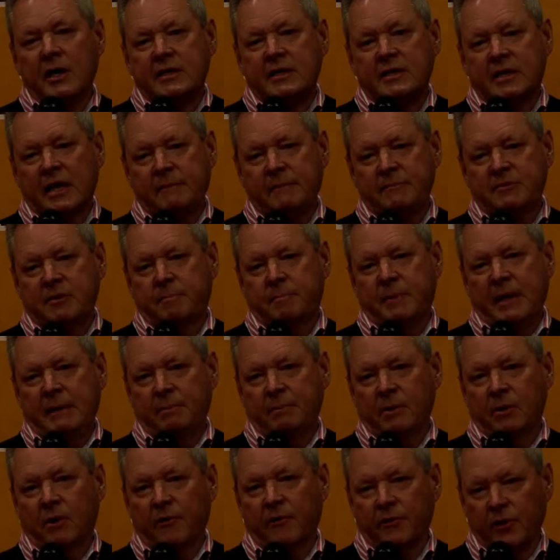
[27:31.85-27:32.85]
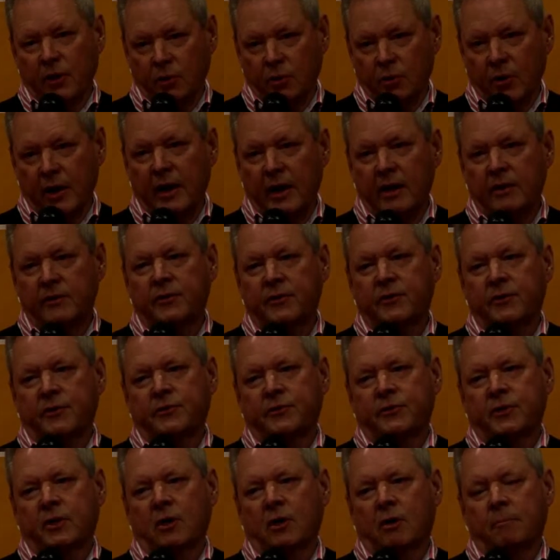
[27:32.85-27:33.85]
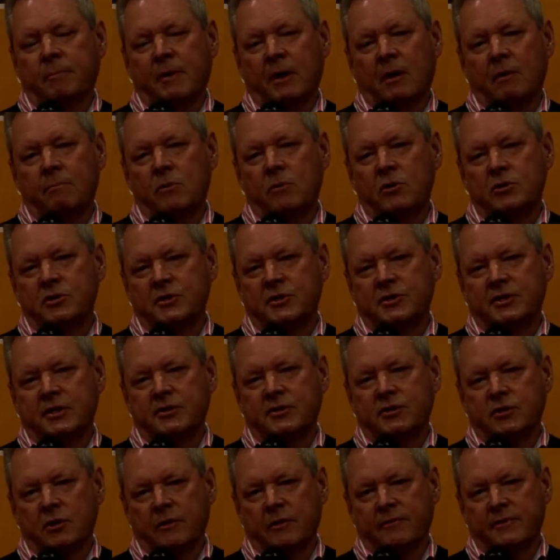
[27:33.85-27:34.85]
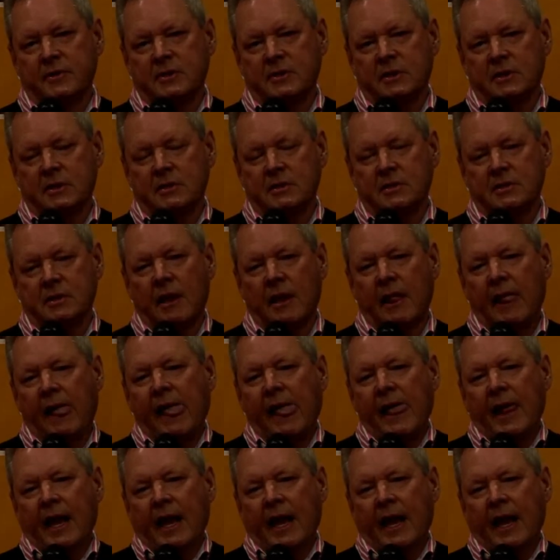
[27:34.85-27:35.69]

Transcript: teams of people on the ground to help our emergency services,